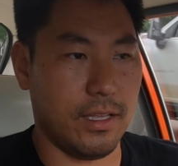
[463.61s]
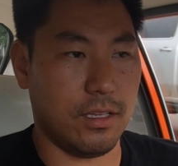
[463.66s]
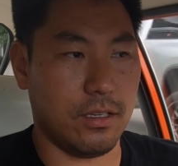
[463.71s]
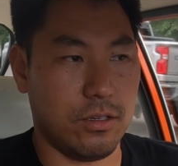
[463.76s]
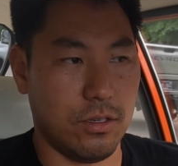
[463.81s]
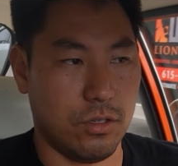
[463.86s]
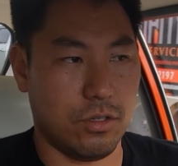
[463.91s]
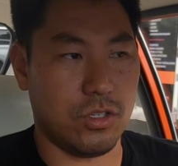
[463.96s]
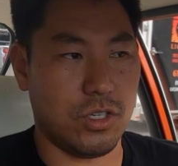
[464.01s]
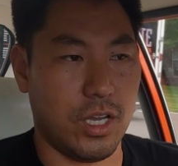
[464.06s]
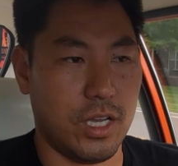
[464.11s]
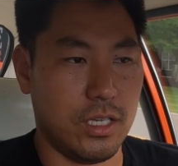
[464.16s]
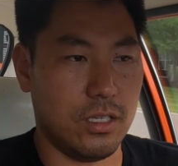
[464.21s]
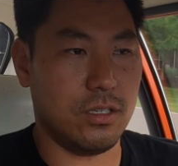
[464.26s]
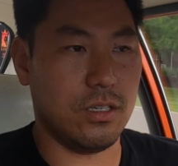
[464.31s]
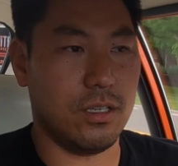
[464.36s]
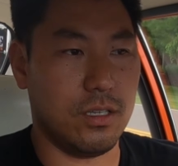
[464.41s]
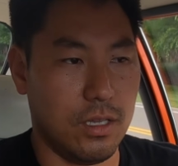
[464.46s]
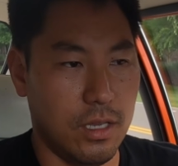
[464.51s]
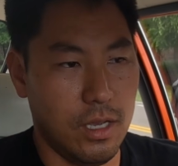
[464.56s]
it could
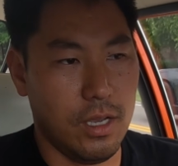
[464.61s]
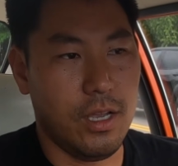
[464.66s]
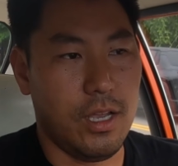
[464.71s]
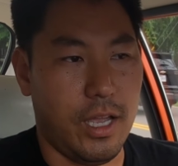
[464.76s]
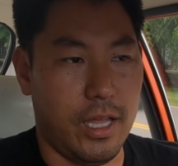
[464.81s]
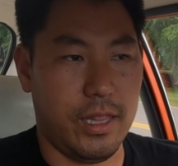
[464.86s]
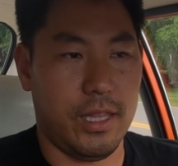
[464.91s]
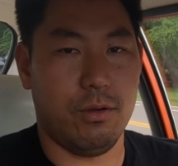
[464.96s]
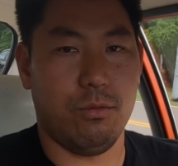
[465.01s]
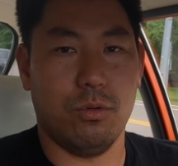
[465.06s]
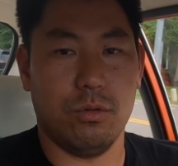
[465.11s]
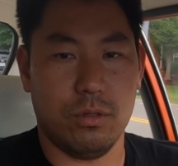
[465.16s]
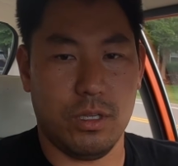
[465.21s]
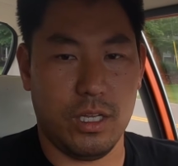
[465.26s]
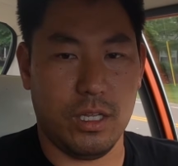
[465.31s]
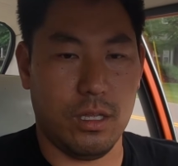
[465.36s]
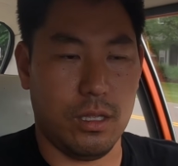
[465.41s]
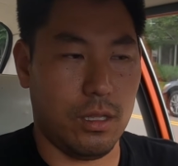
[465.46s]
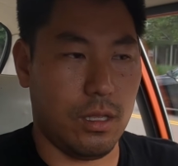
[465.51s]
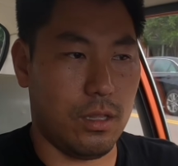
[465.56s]
change it, and then we'll
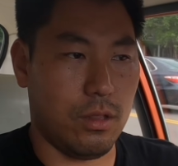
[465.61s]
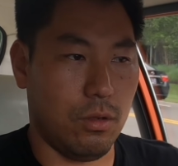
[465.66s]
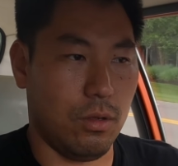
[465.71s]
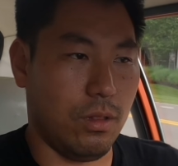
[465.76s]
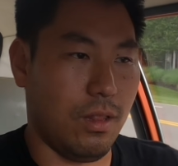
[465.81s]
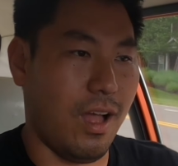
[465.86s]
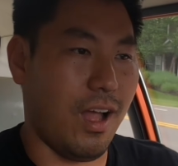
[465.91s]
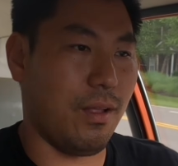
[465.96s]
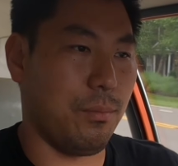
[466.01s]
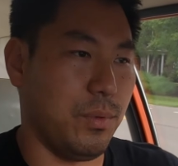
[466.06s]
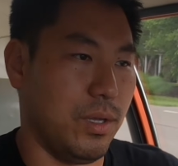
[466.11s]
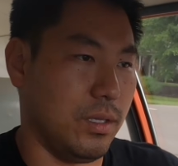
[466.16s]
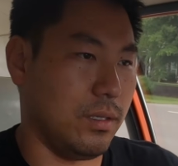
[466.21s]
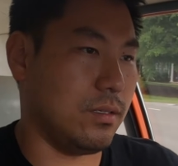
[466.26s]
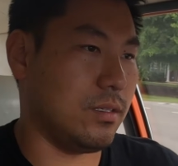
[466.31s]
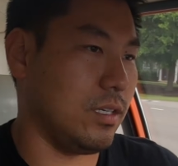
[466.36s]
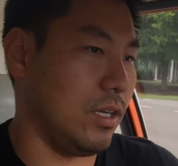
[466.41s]
need another alignment.